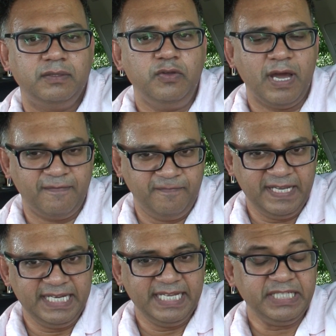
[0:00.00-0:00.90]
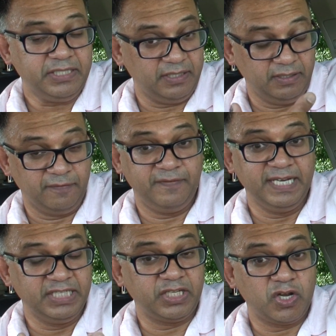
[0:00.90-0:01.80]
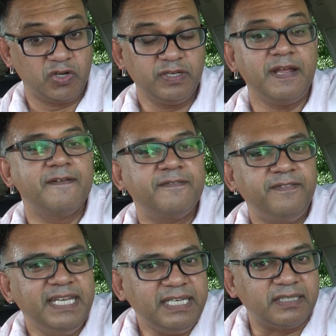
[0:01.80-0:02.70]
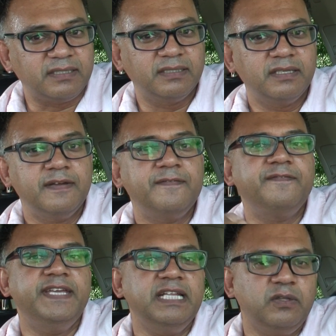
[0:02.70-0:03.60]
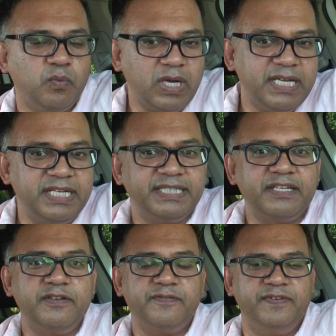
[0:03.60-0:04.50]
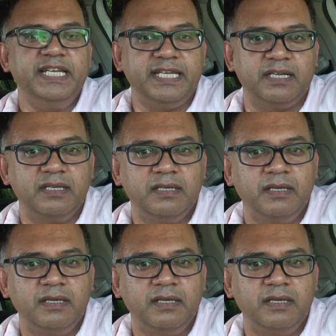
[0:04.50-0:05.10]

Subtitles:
You have feelings. Your feelings are hurt. Feel it. Feel what it is that you're feeling.